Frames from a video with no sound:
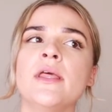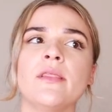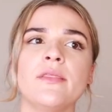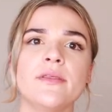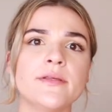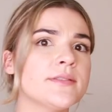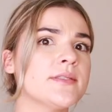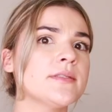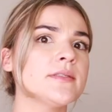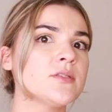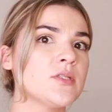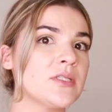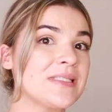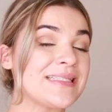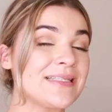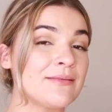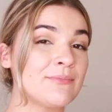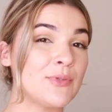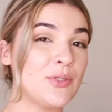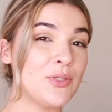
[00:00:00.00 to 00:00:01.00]
This is just
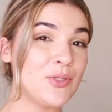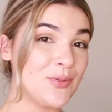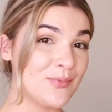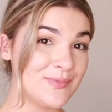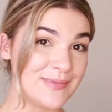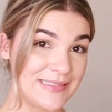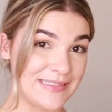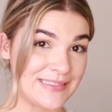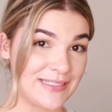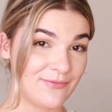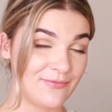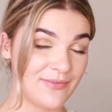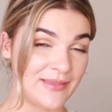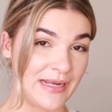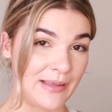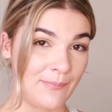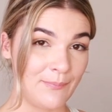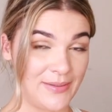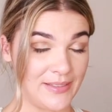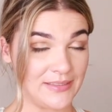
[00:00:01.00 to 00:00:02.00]
some cute stuff that
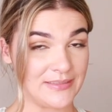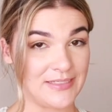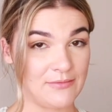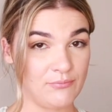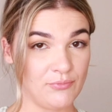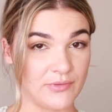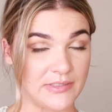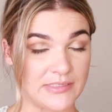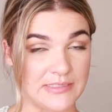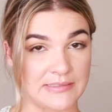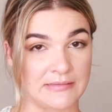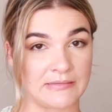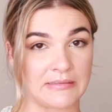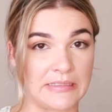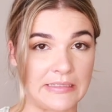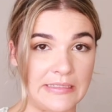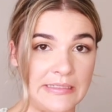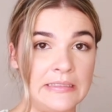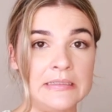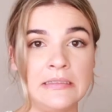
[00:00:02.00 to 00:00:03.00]
I picked up
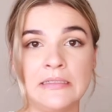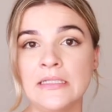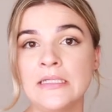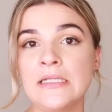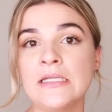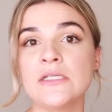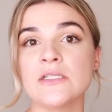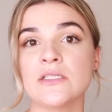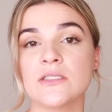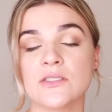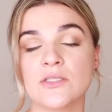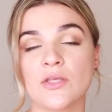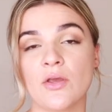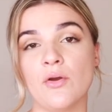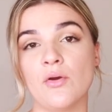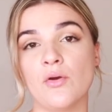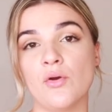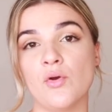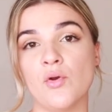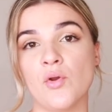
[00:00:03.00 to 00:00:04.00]
recently,
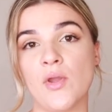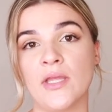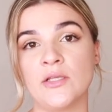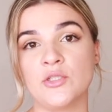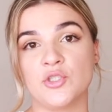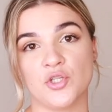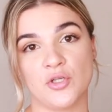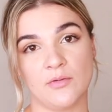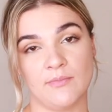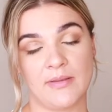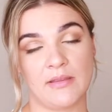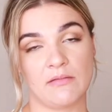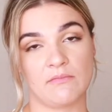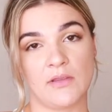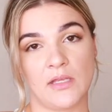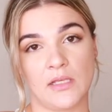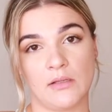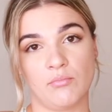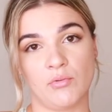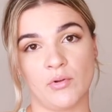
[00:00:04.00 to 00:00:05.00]
so it should be
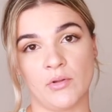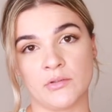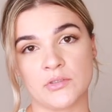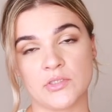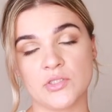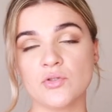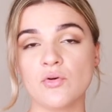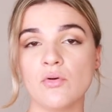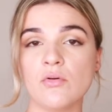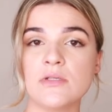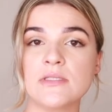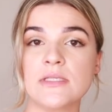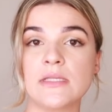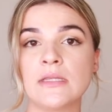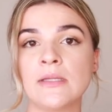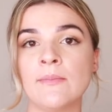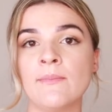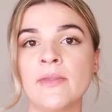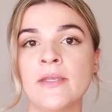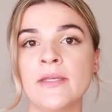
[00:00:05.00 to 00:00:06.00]
available in stores
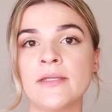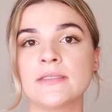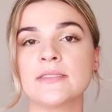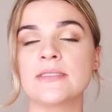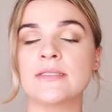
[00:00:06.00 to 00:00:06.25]
at the minute.